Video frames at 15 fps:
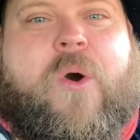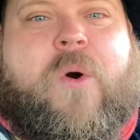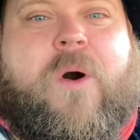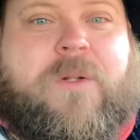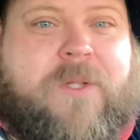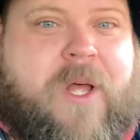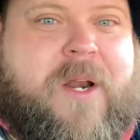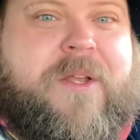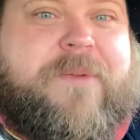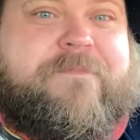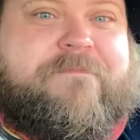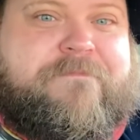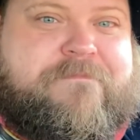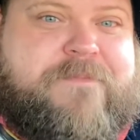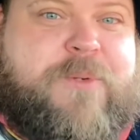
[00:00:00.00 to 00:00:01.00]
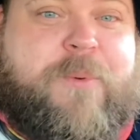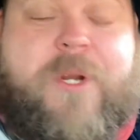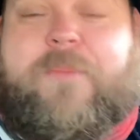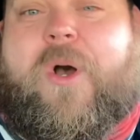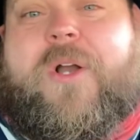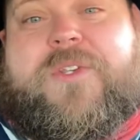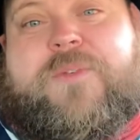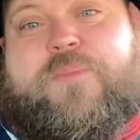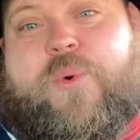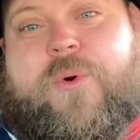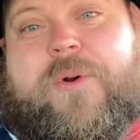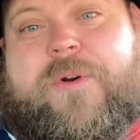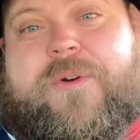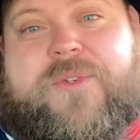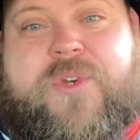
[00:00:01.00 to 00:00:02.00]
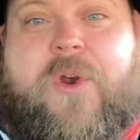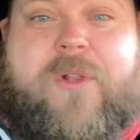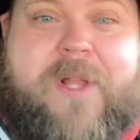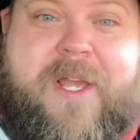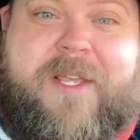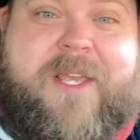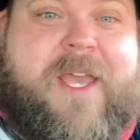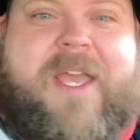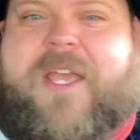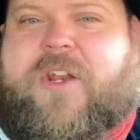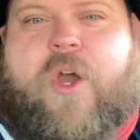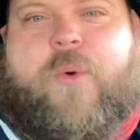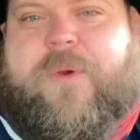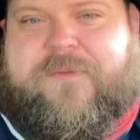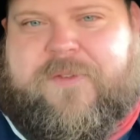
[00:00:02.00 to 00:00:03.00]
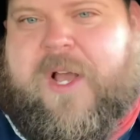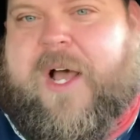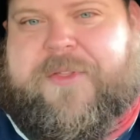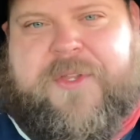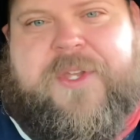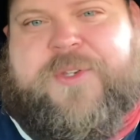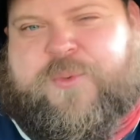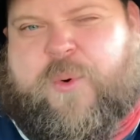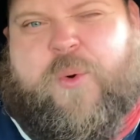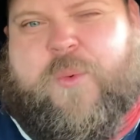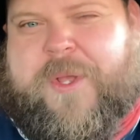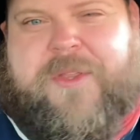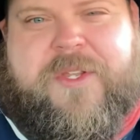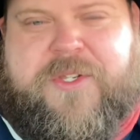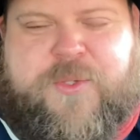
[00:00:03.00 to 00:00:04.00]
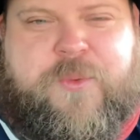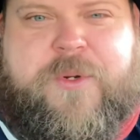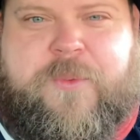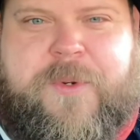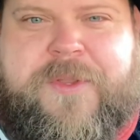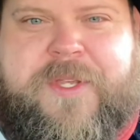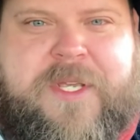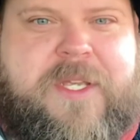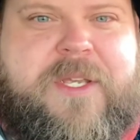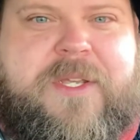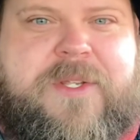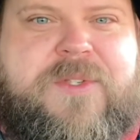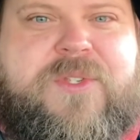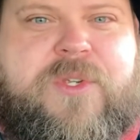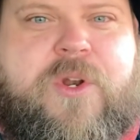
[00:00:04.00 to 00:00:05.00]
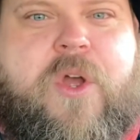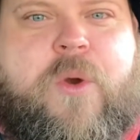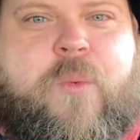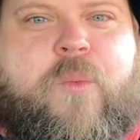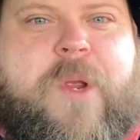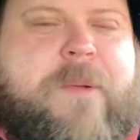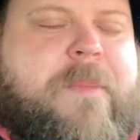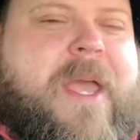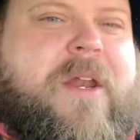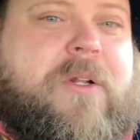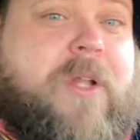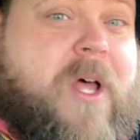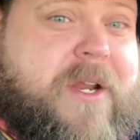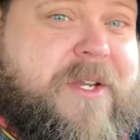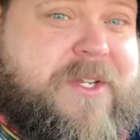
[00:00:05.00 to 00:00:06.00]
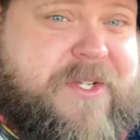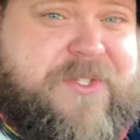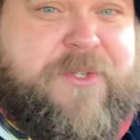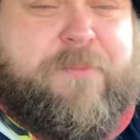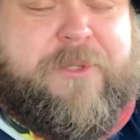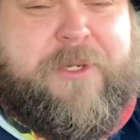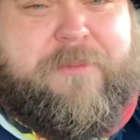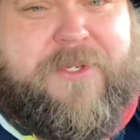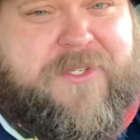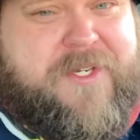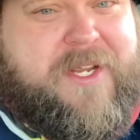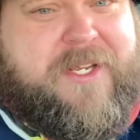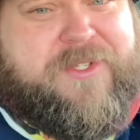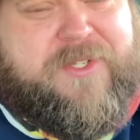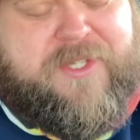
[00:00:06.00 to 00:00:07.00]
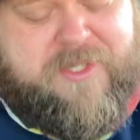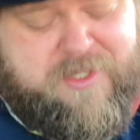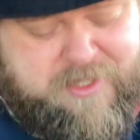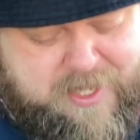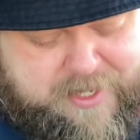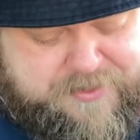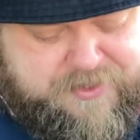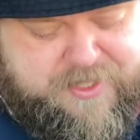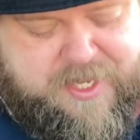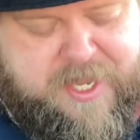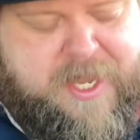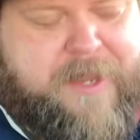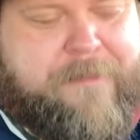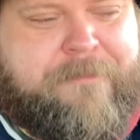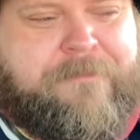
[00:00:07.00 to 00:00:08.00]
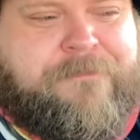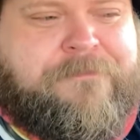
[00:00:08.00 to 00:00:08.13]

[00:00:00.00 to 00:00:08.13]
a lot of Springbok supporters are like, hey, no, we've got this. We'll win this one with ease. You know, we made a lot of discipline mistakes in the last game.